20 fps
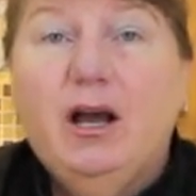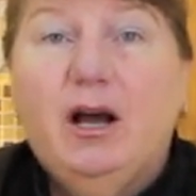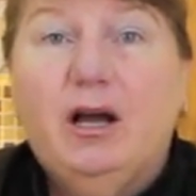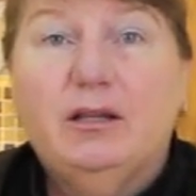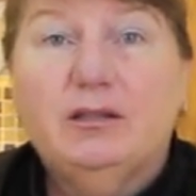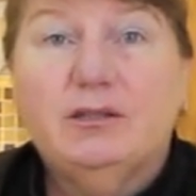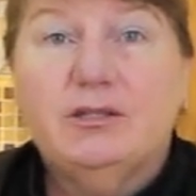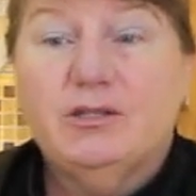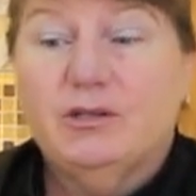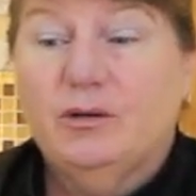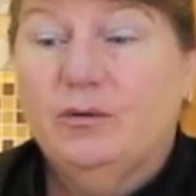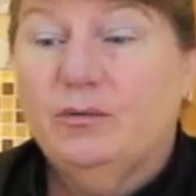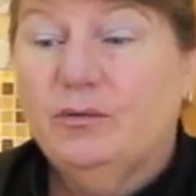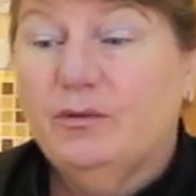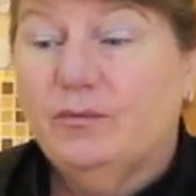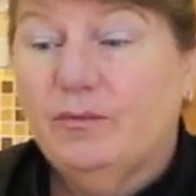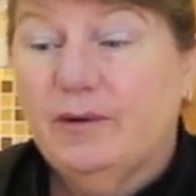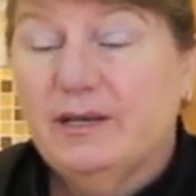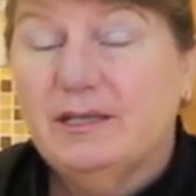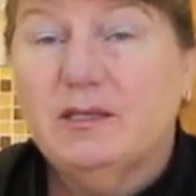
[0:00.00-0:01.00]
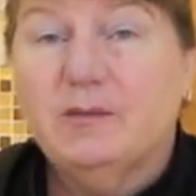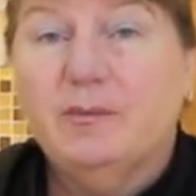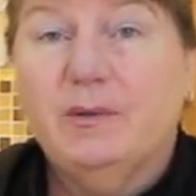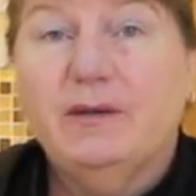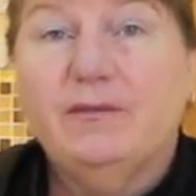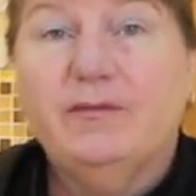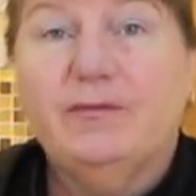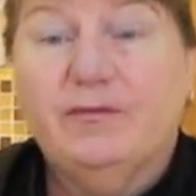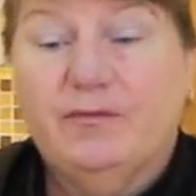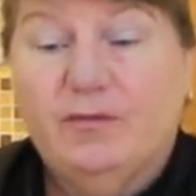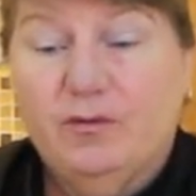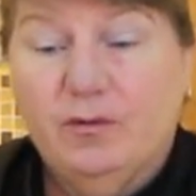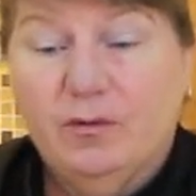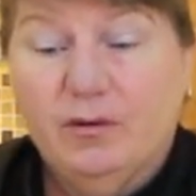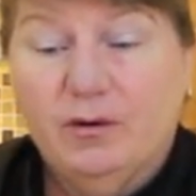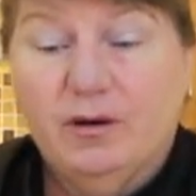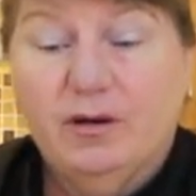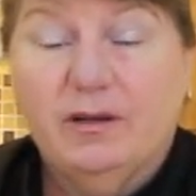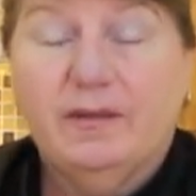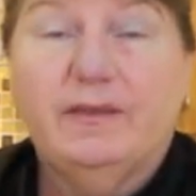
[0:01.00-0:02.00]
Also, the recipe
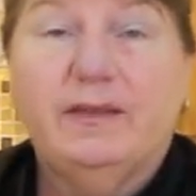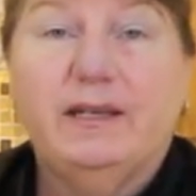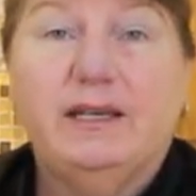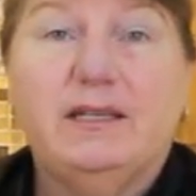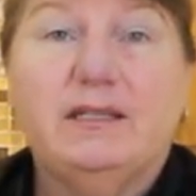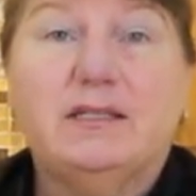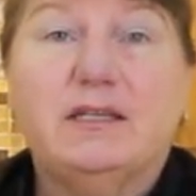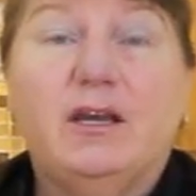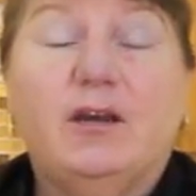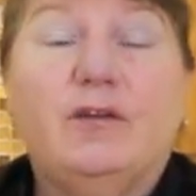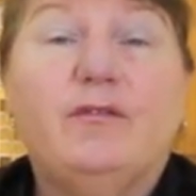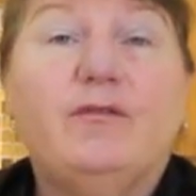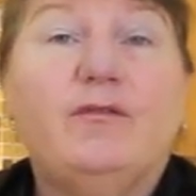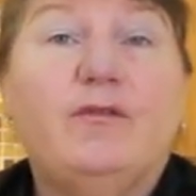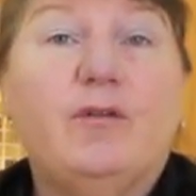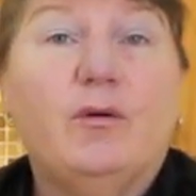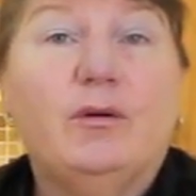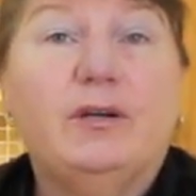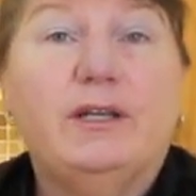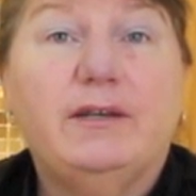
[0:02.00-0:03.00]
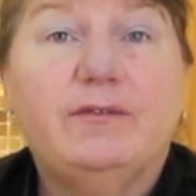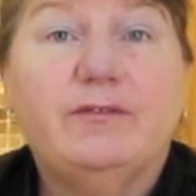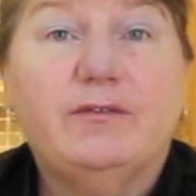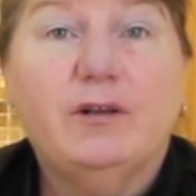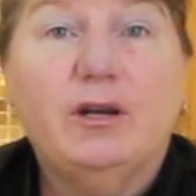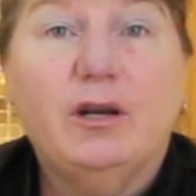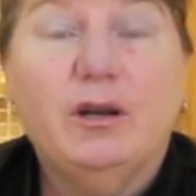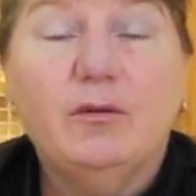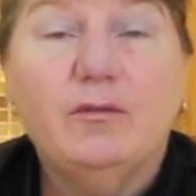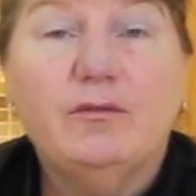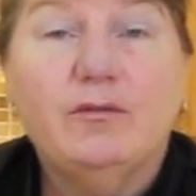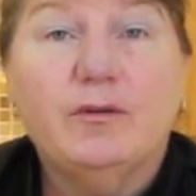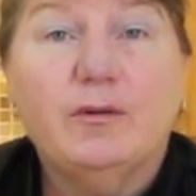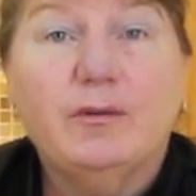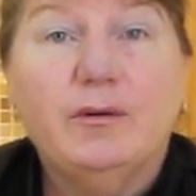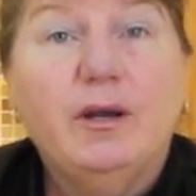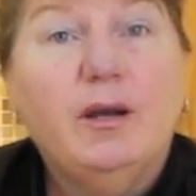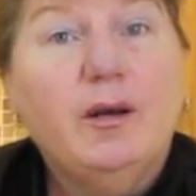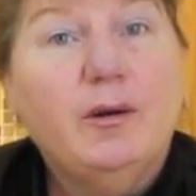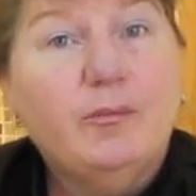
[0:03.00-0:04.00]
for these four-leaf
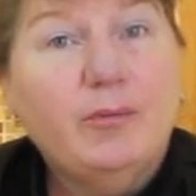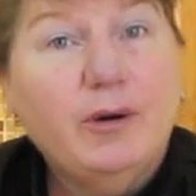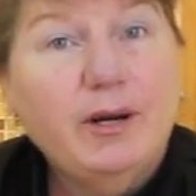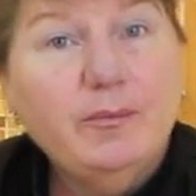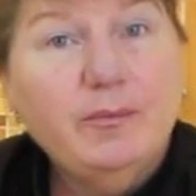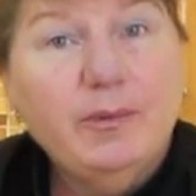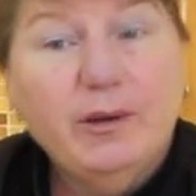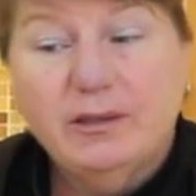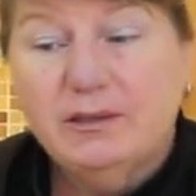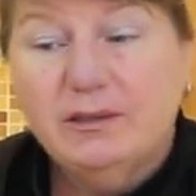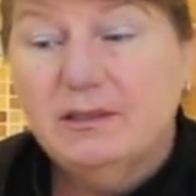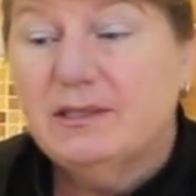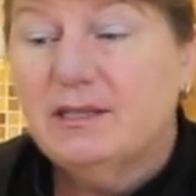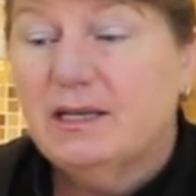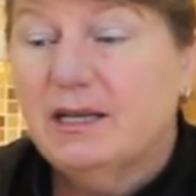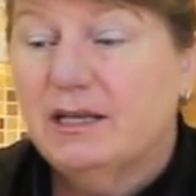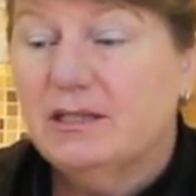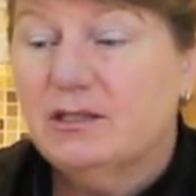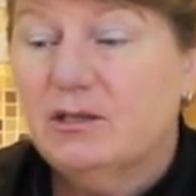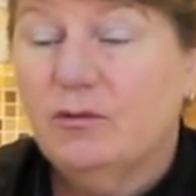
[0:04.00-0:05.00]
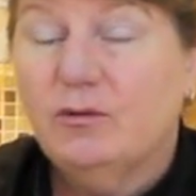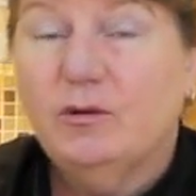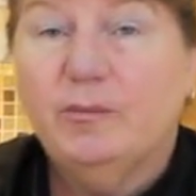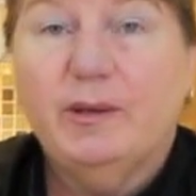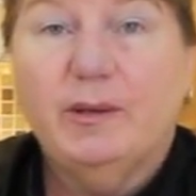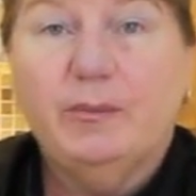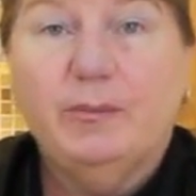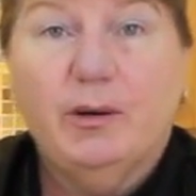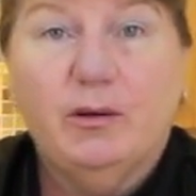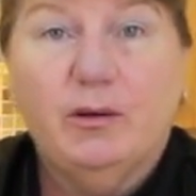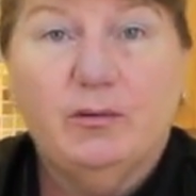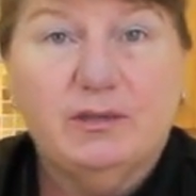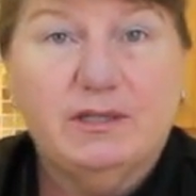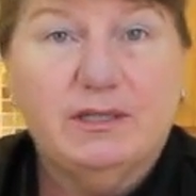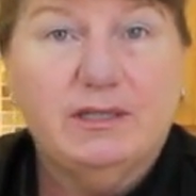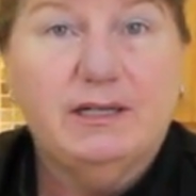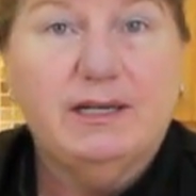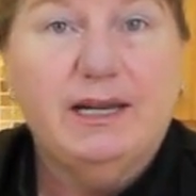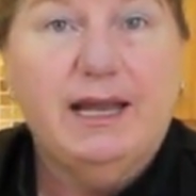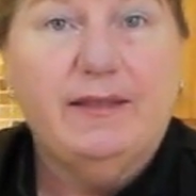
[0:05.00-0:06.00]
clover bread buns is going to be
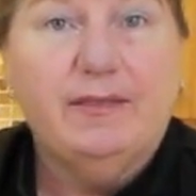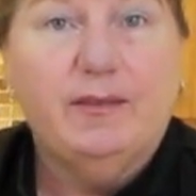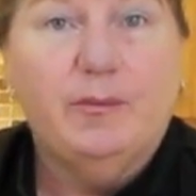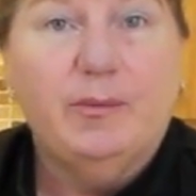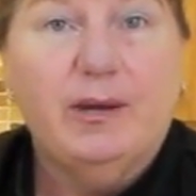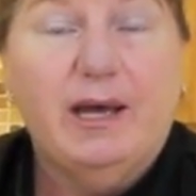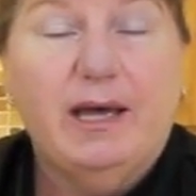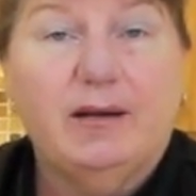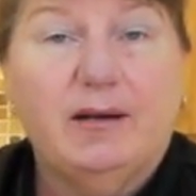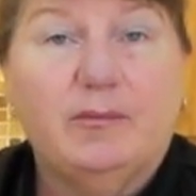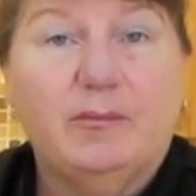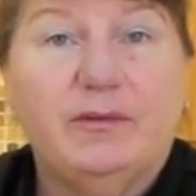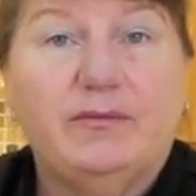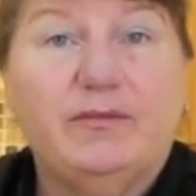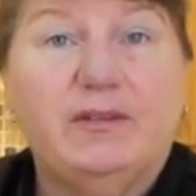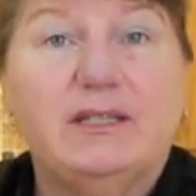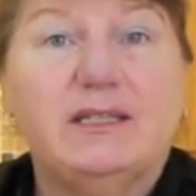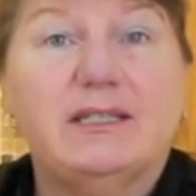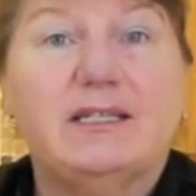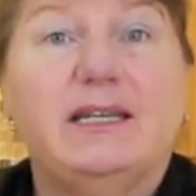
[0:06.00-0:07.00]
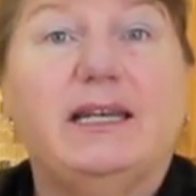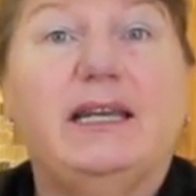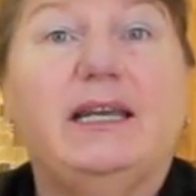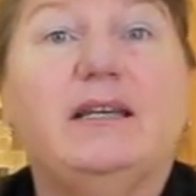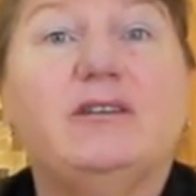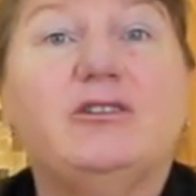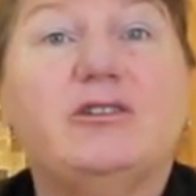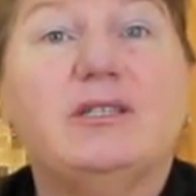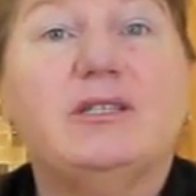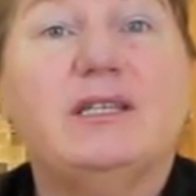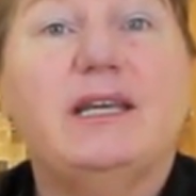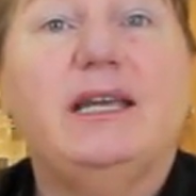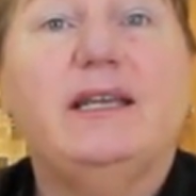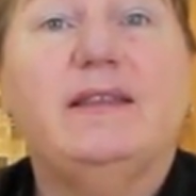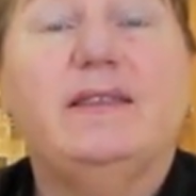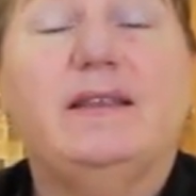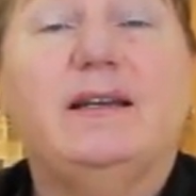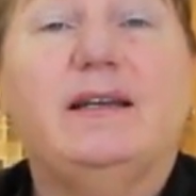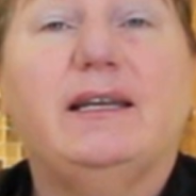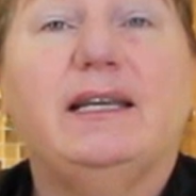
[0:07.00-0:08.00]
posted at the bottom of this link. Just
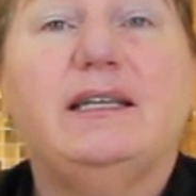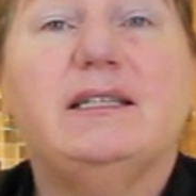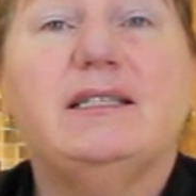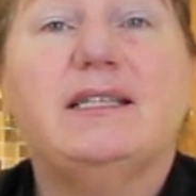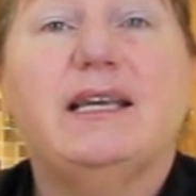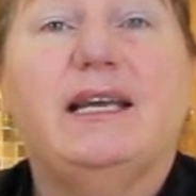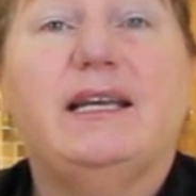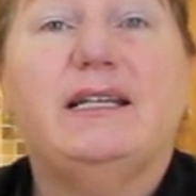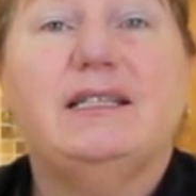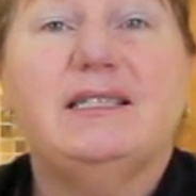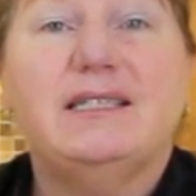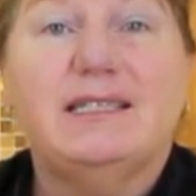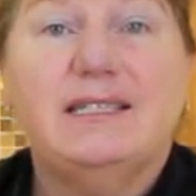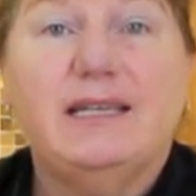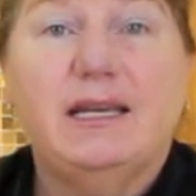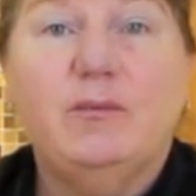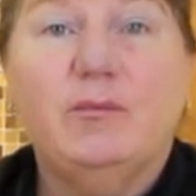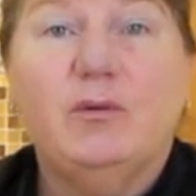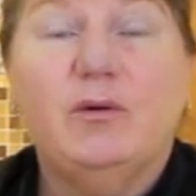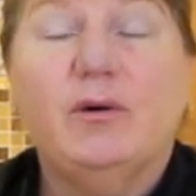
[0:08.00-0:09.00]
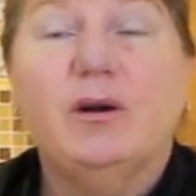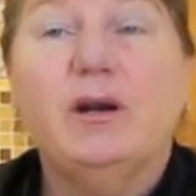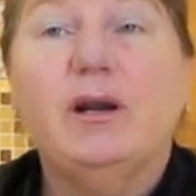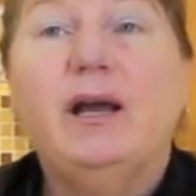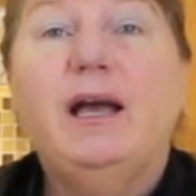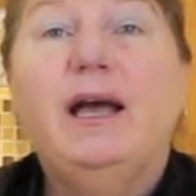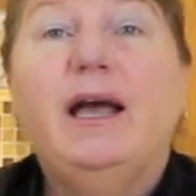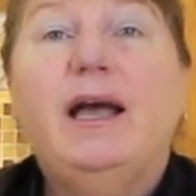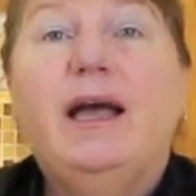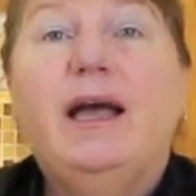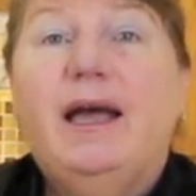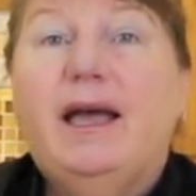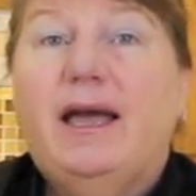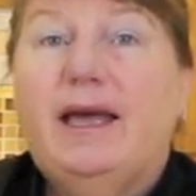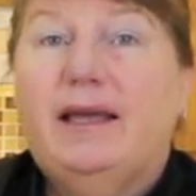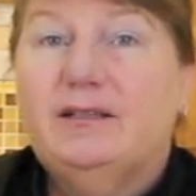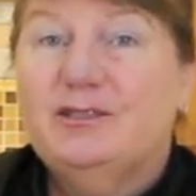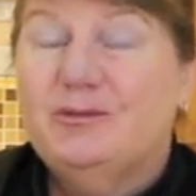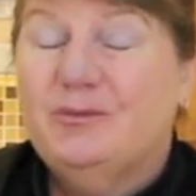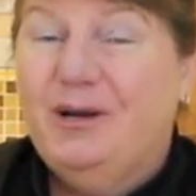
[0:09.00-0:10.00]
hit the link saying see more,
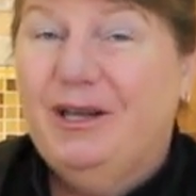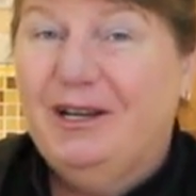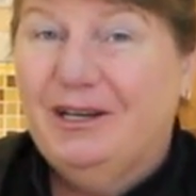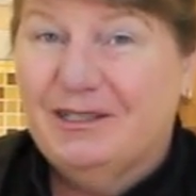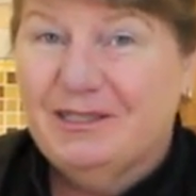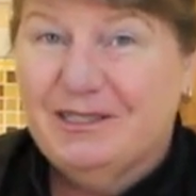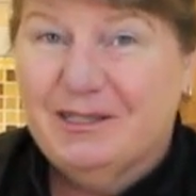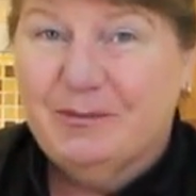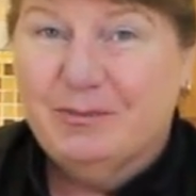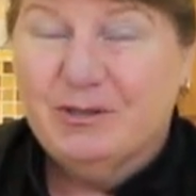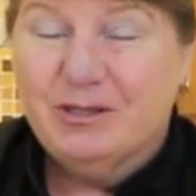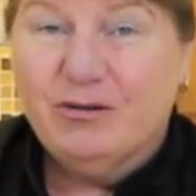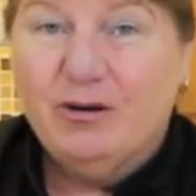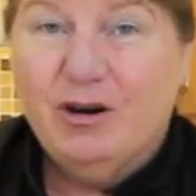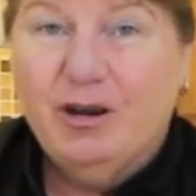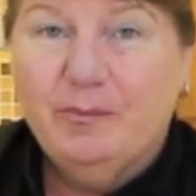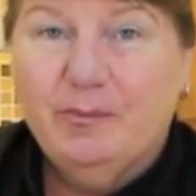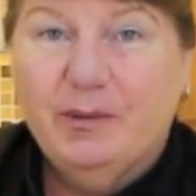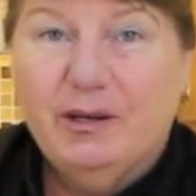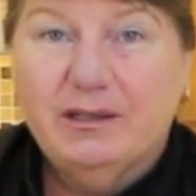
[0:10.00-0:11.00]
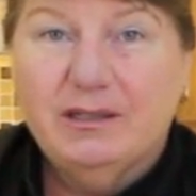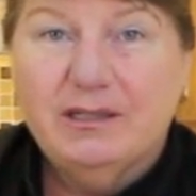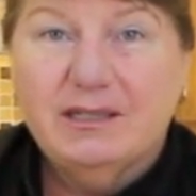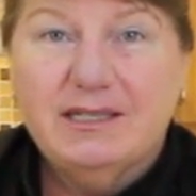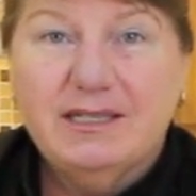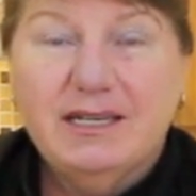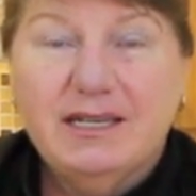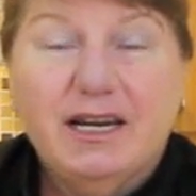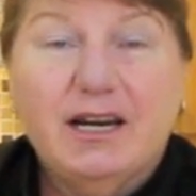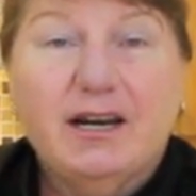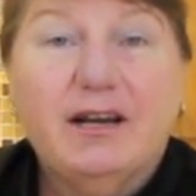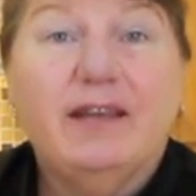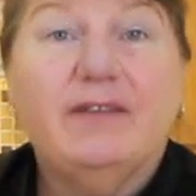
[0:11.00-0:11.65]
and as well our subscribe button is there.